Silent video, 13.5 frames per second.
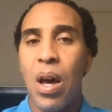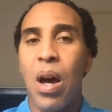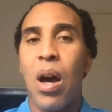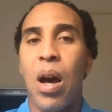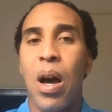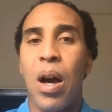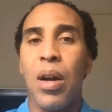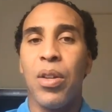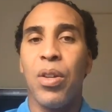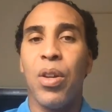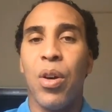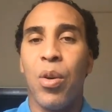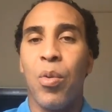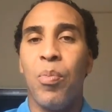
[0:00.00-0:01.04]
uh, you
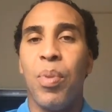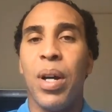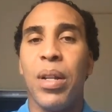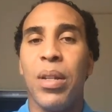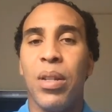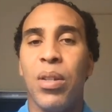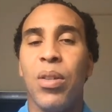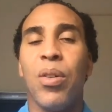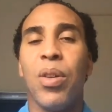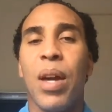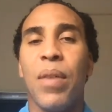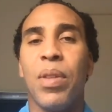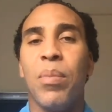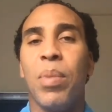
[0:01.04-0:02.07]
know but you know you
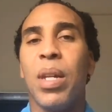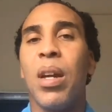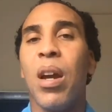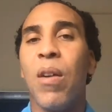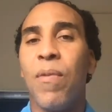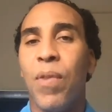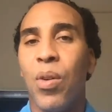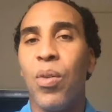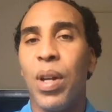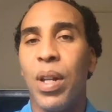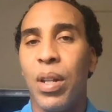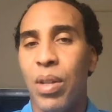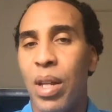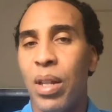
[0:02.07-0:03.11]
have to be careful and,